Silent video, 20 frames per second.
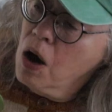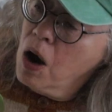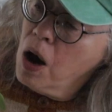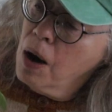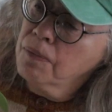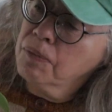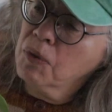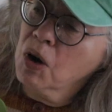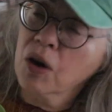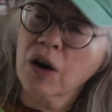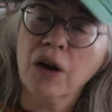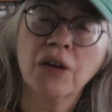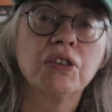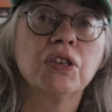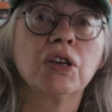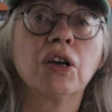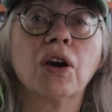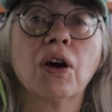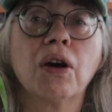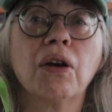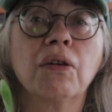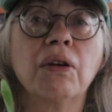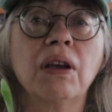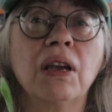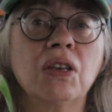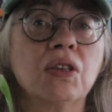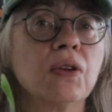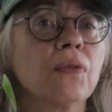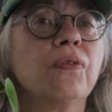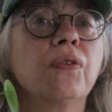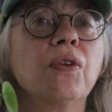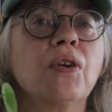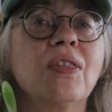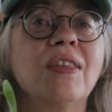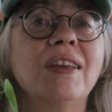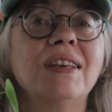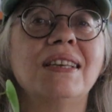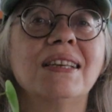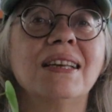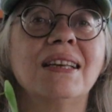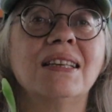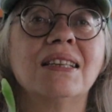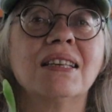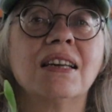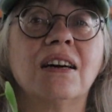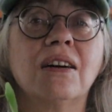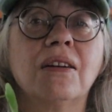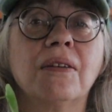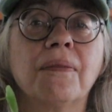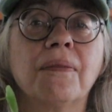I'm not going to go into further detail.